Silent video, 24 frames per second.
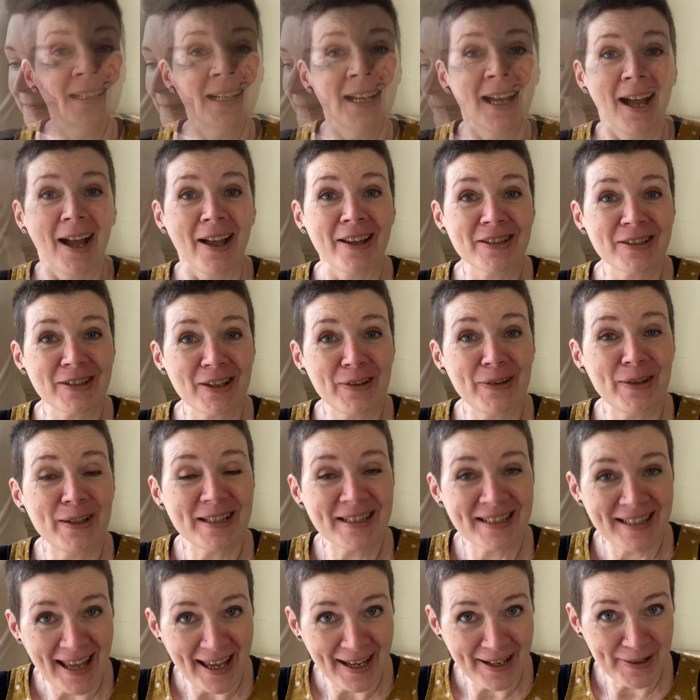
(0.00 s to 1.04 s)
And so the
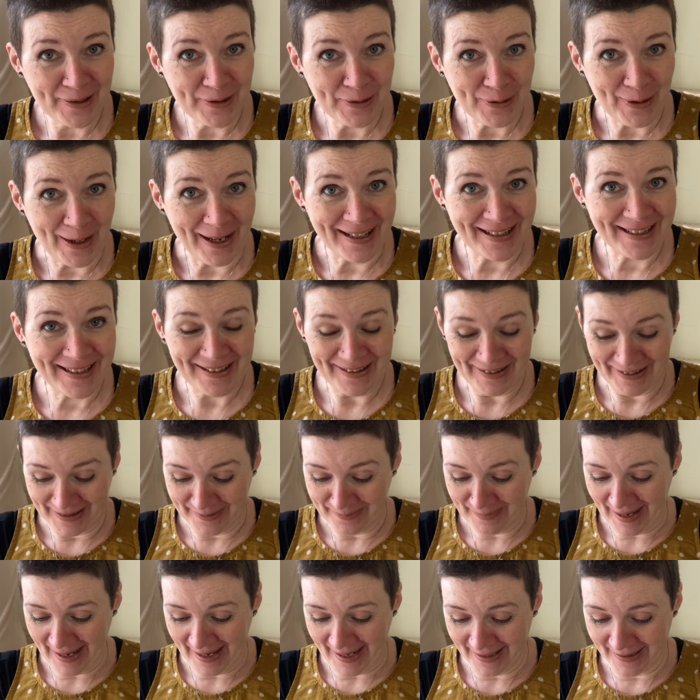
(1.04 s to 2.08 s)
second dress I
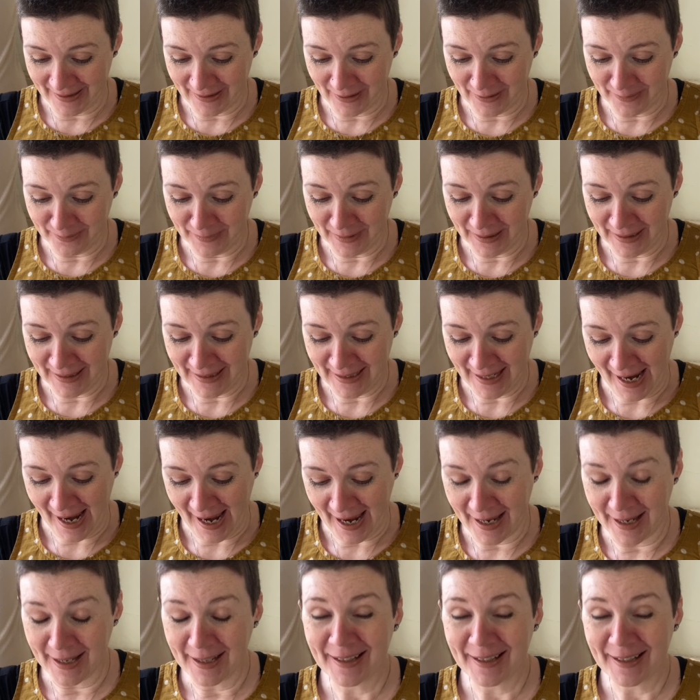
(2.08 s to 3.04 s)
made on Monday